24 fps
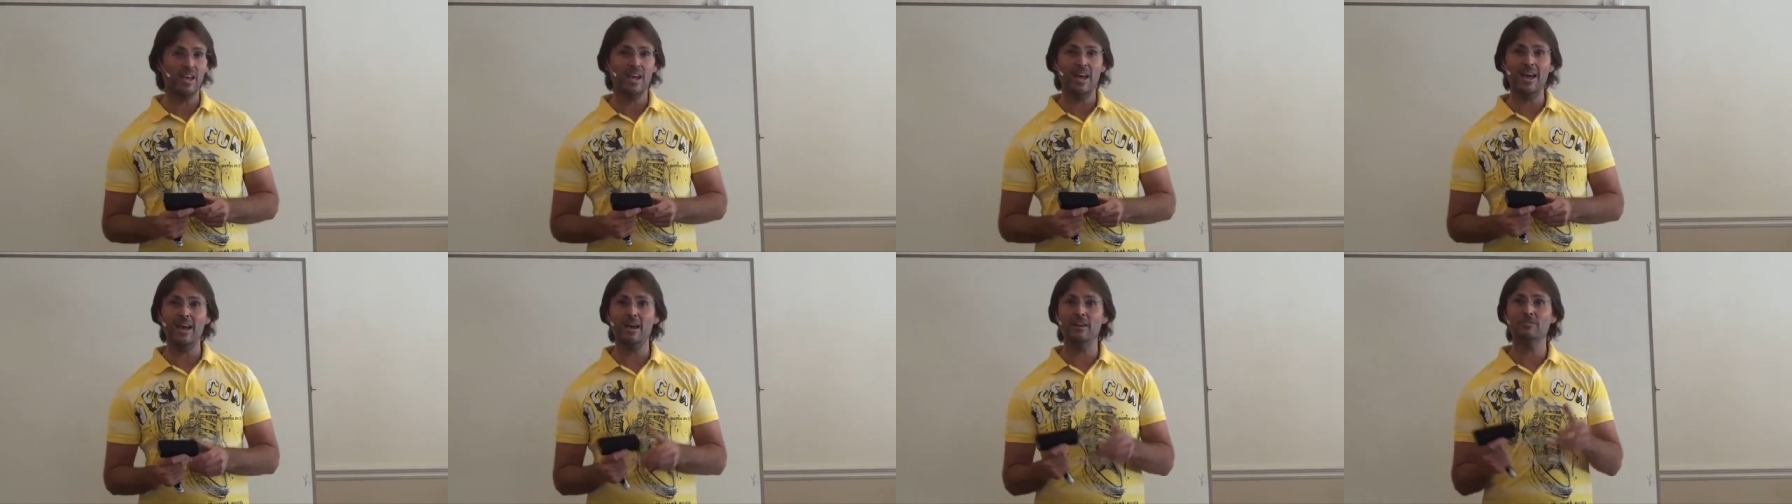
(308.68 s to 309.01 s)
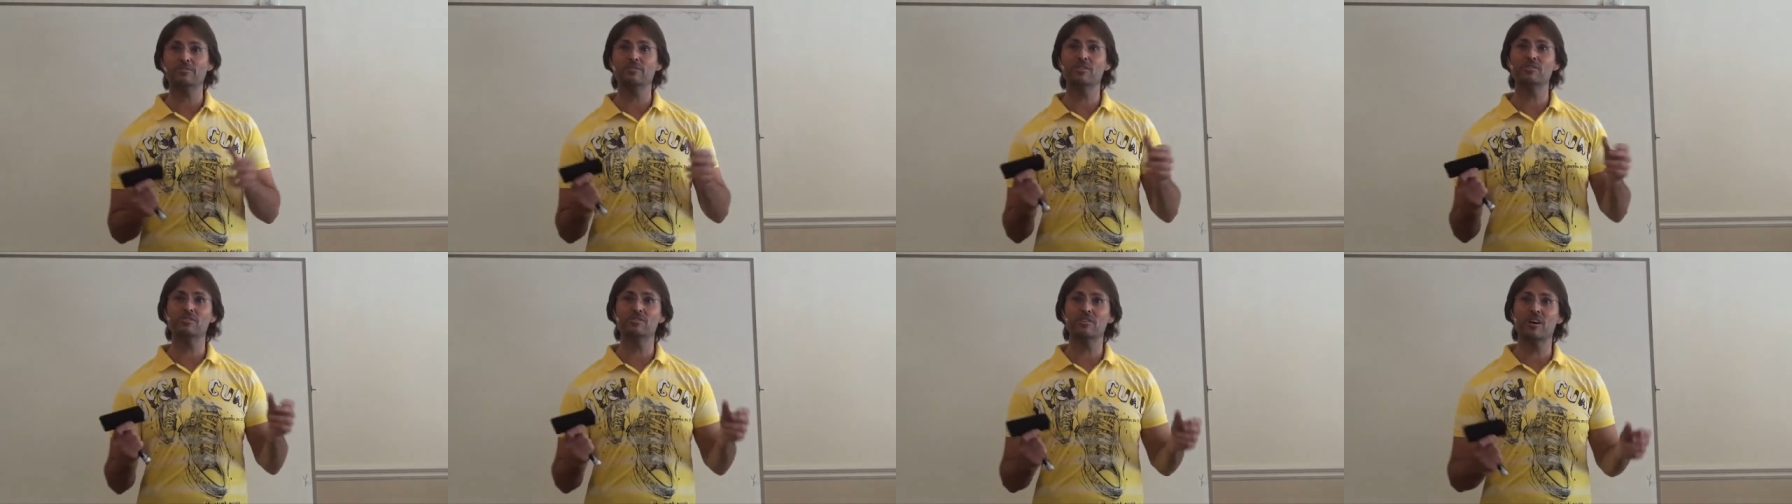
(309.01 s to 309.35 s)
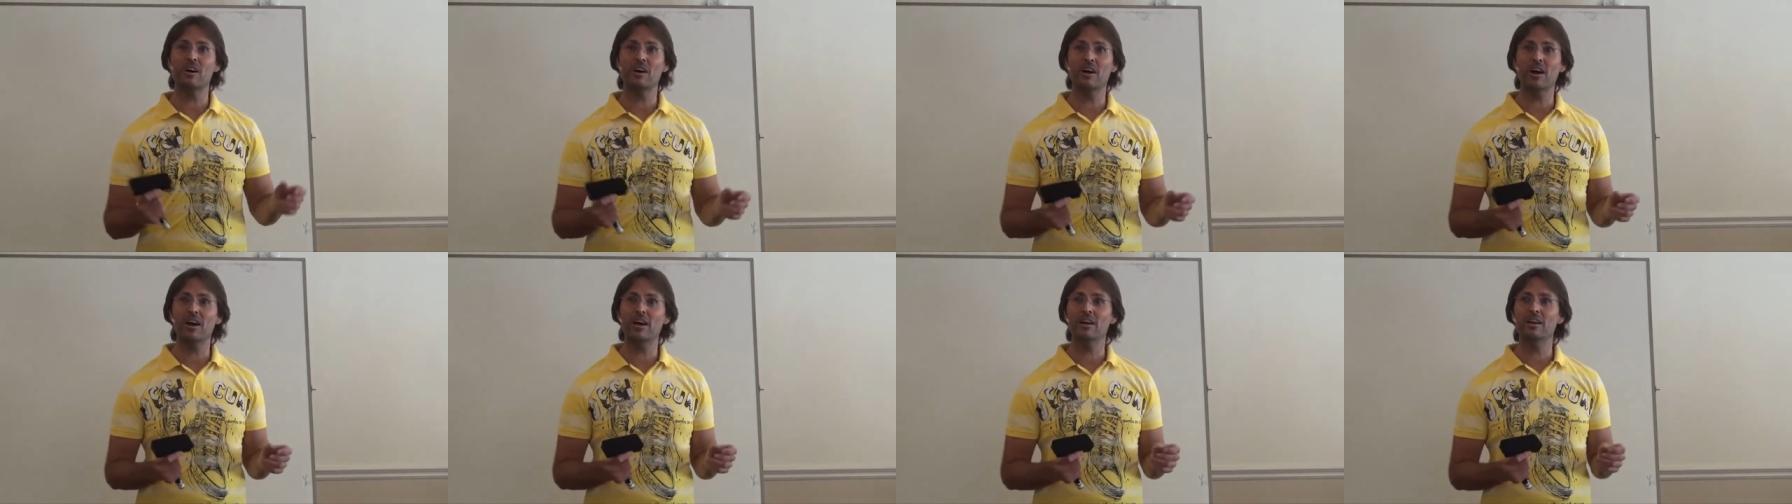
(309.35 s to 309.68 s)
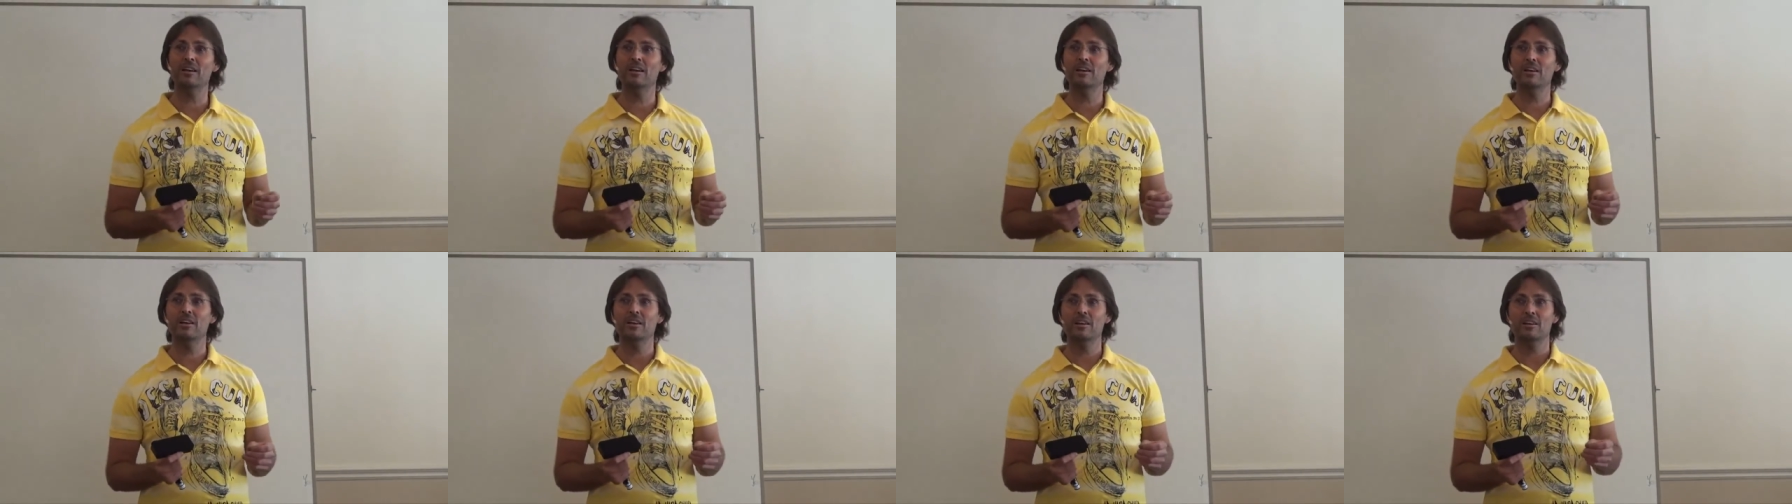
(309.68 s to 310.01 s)
Our
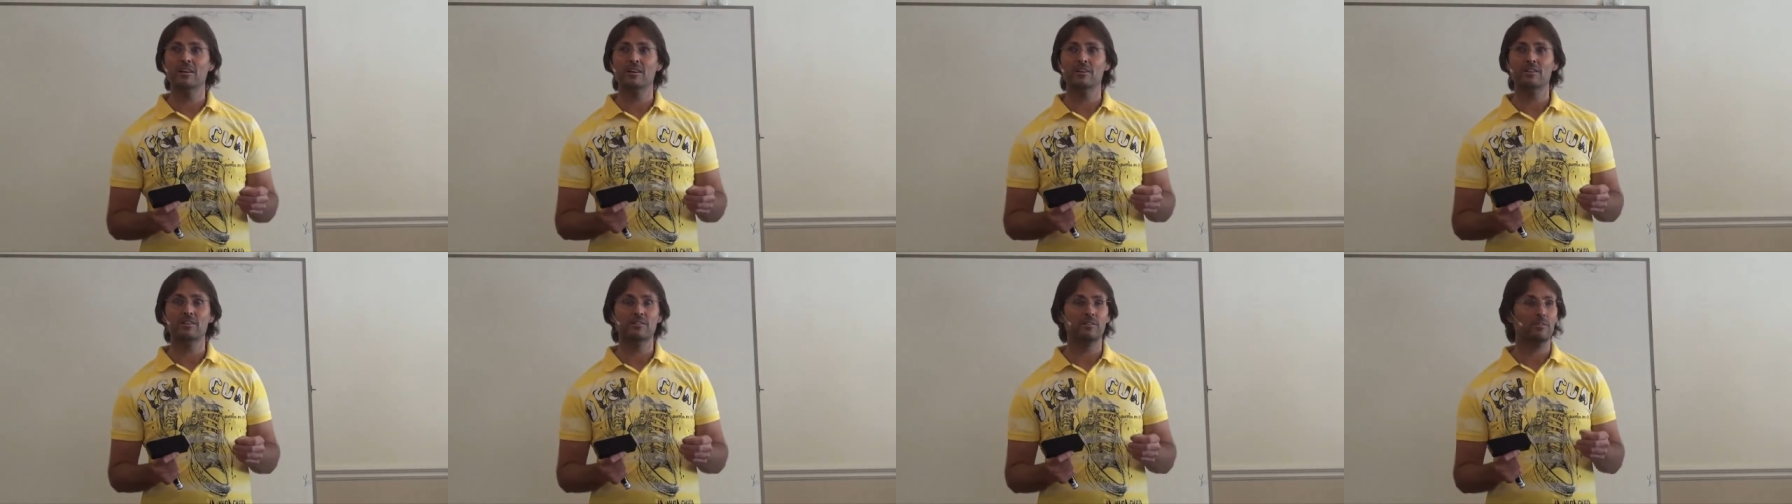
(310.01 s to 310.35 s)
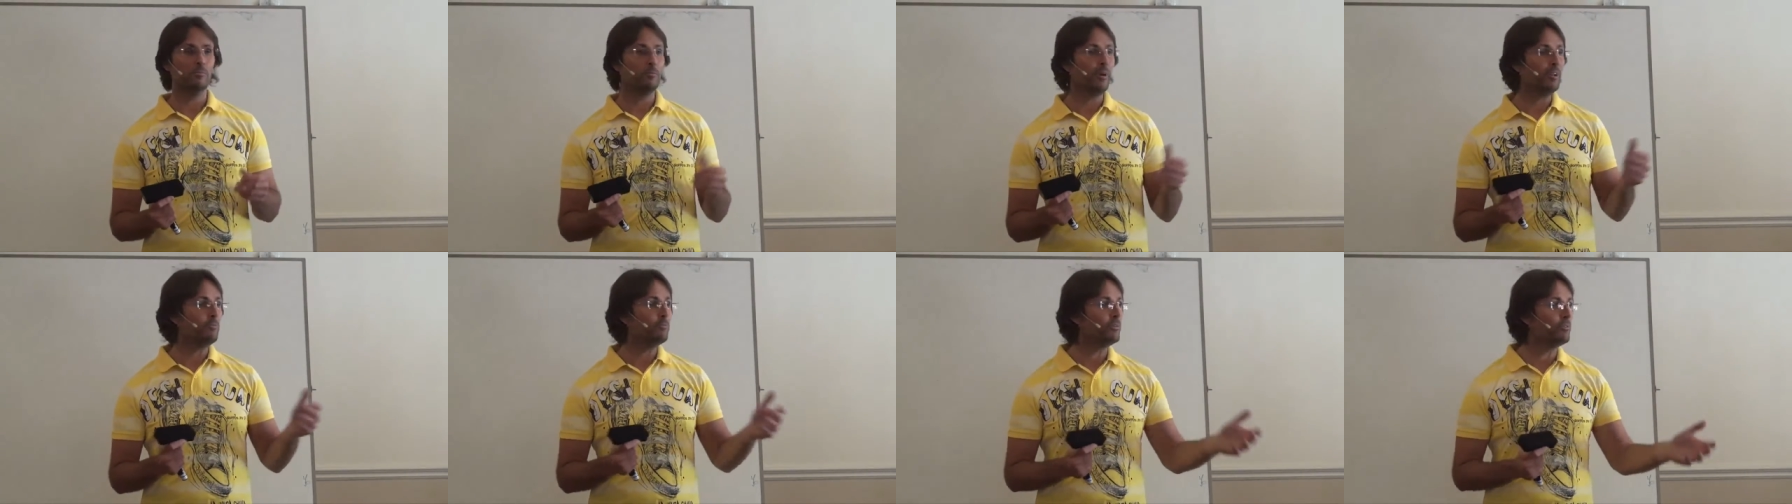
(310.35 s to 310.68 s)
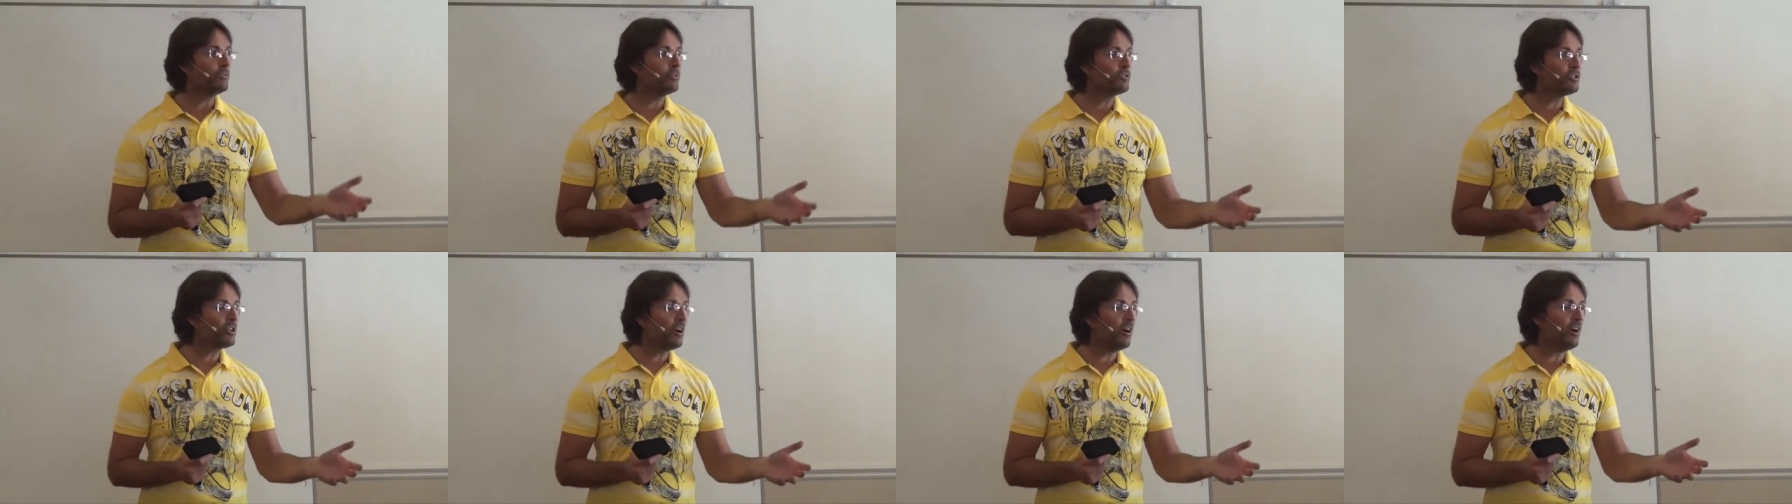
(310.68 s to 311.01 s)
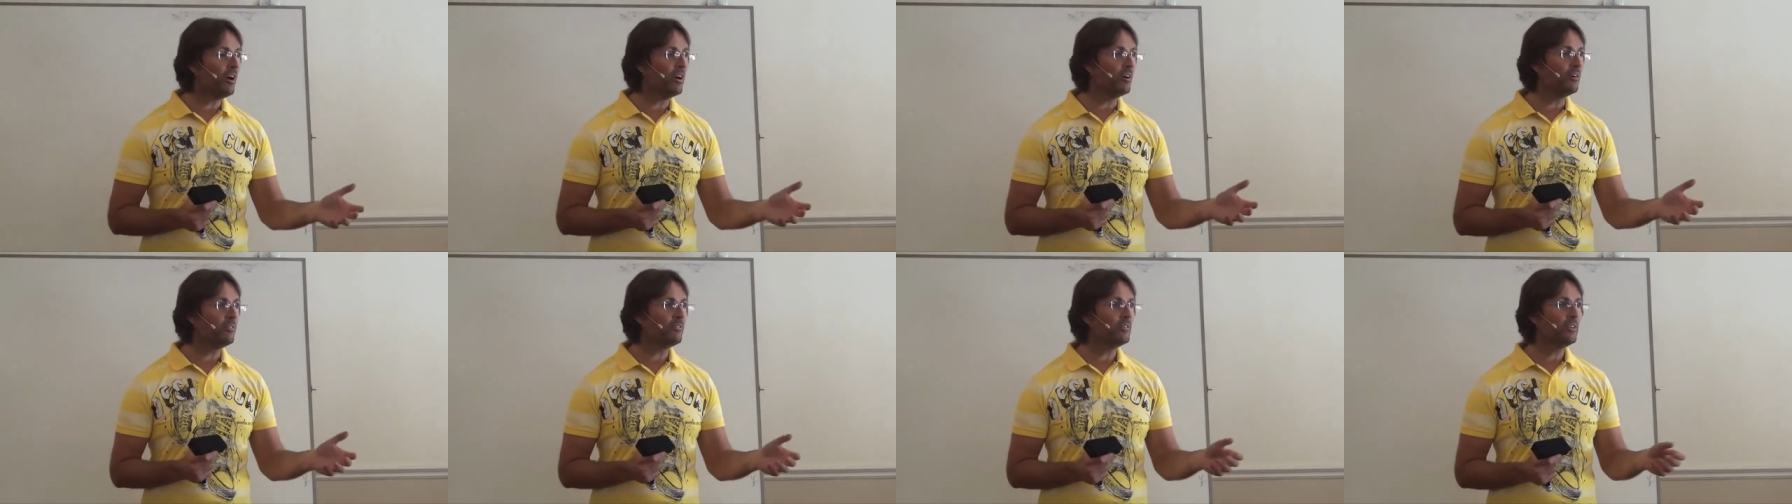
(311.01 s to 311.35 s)
desire when we were a
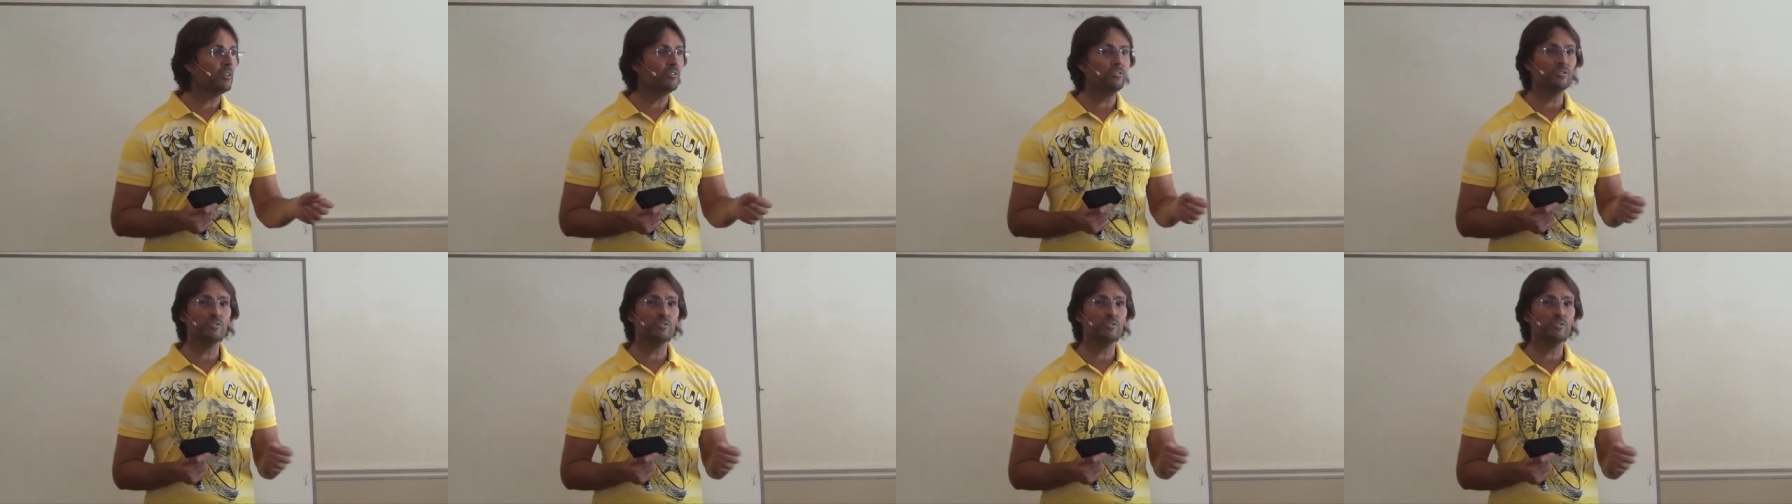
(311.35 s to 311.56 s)
child